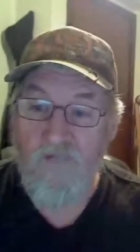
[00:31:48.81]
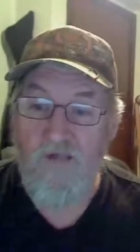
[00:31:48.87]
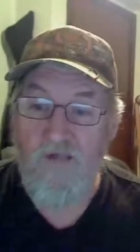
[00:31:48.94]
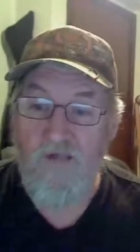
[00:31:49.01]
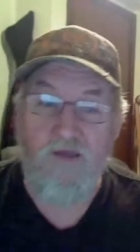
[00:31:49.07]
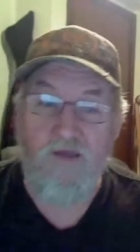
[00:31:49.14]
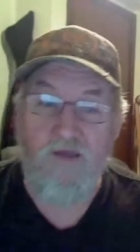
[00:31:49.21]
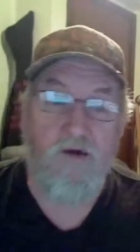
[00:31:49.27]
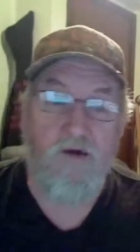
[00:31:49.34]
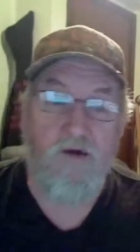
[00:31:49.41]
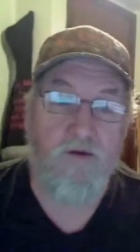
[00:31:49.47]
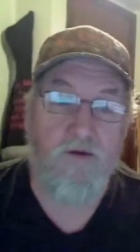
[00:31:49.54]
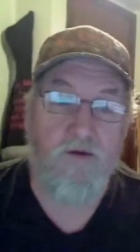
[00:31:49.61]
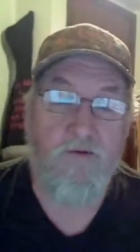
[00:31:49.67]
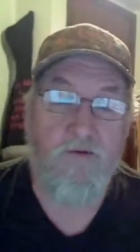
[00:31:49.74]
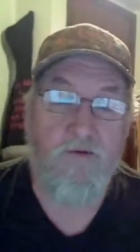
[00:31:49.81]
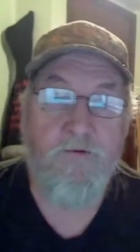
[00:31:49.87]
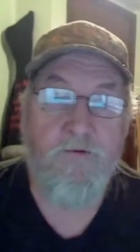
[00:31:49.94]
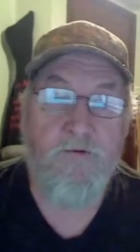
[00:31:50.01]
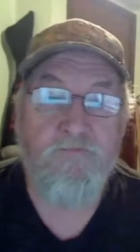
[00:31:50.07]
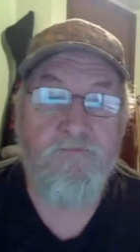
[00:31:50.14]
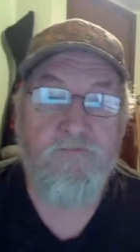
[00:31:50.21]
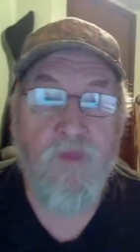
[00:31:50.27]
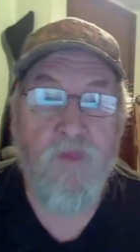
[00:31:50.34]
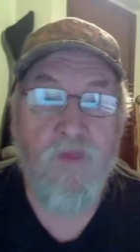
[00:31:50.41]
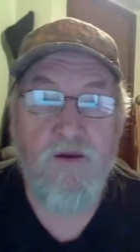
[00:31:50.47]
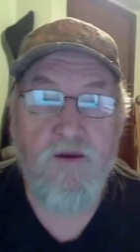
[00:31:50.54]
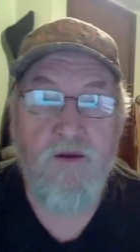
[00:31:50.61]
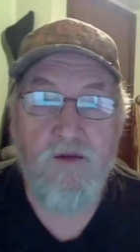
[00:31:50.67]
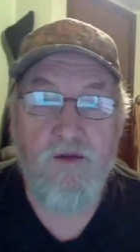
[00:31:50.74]
I need
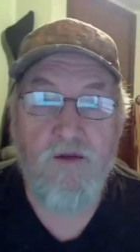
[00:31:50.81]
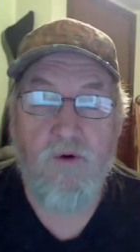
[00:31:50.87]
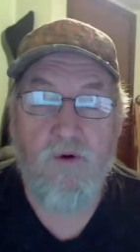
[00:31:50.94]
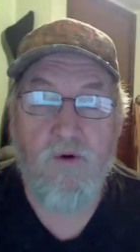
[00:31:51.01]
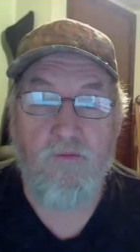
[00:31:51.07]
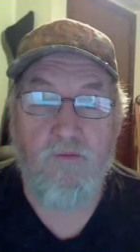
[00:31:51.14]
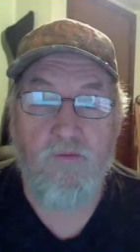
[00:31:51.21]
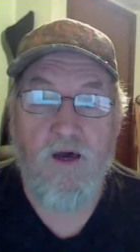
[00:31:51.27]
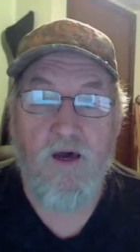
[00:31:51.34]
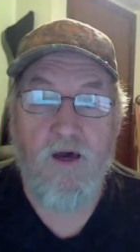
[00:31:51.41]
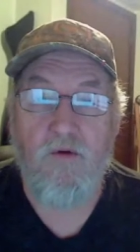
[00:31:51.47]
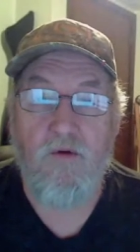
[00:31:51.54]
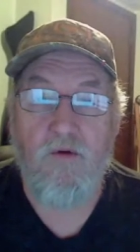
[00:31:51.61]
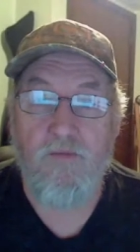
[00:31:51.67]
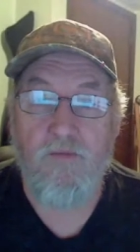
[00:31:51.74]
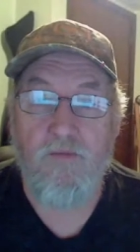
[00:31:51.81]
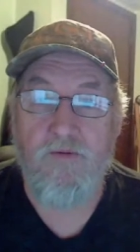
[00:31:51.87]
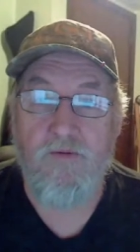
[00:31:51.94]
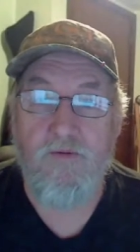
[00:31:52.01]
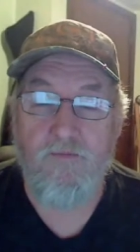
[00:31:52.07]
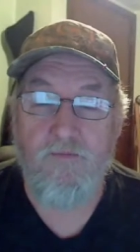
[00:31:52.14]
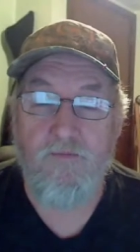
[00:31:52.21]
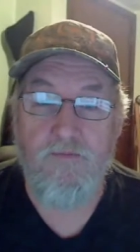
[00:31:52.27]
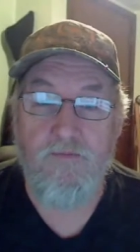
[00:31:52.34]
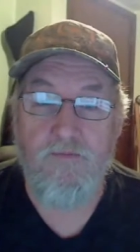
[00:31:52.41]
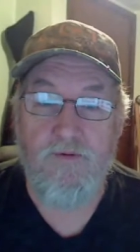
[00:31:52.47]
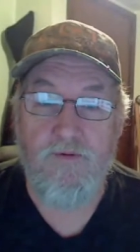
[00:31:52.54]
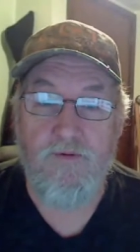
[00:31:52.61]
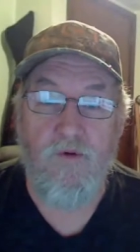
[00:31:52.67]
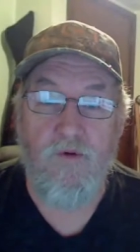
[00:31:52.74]
to pull them down and just
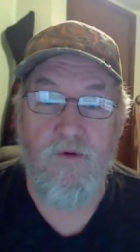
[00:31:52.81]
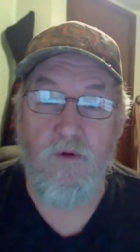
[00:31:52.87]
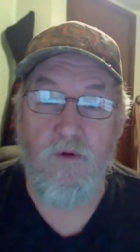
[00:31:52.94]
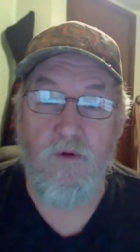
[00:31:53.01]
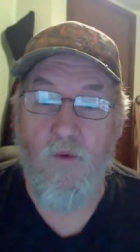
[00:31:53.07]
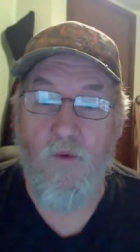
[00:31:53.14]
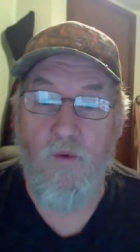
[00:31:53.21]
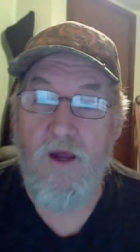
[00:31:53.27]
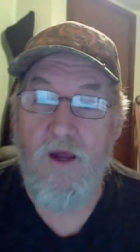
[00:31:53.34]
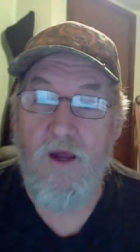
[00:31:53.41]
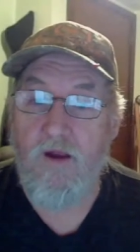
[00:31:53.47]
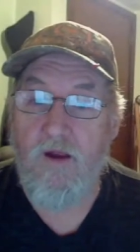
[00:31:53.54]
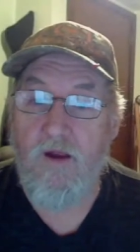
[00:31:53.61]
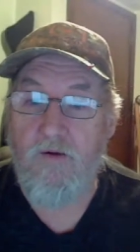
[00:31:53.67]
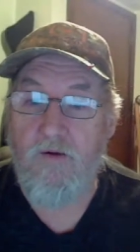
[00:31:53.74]
store them away.